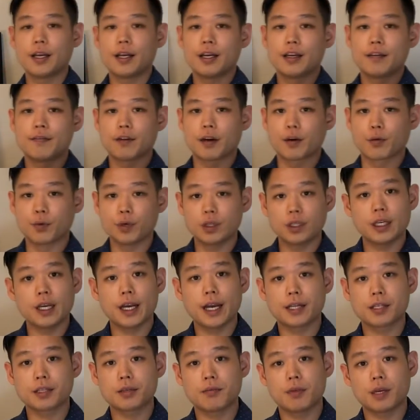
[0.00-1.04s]
If I really
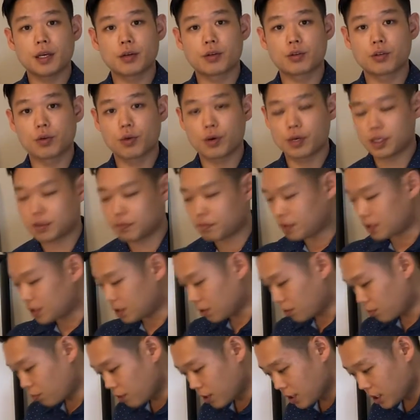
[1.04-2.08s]
had to make a choice
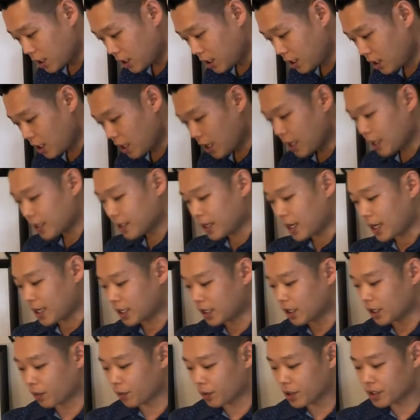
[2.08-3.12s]
between
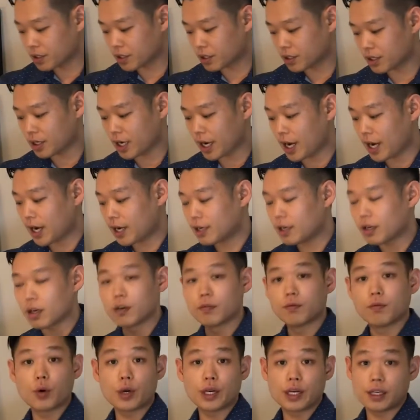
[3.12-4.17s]
taking risks and
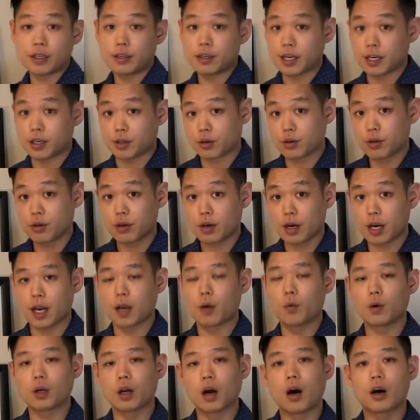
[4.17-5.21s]
avoiding danger, I
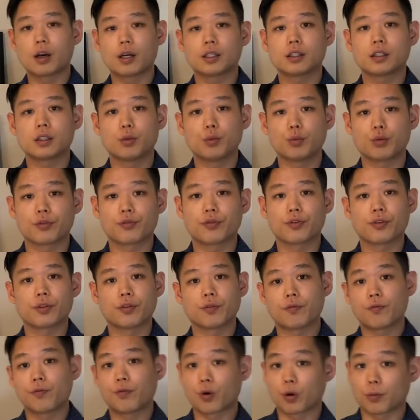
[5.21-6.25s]
would honestly prefer the
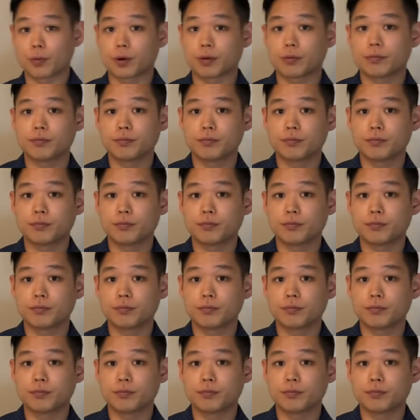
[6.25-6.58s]
former.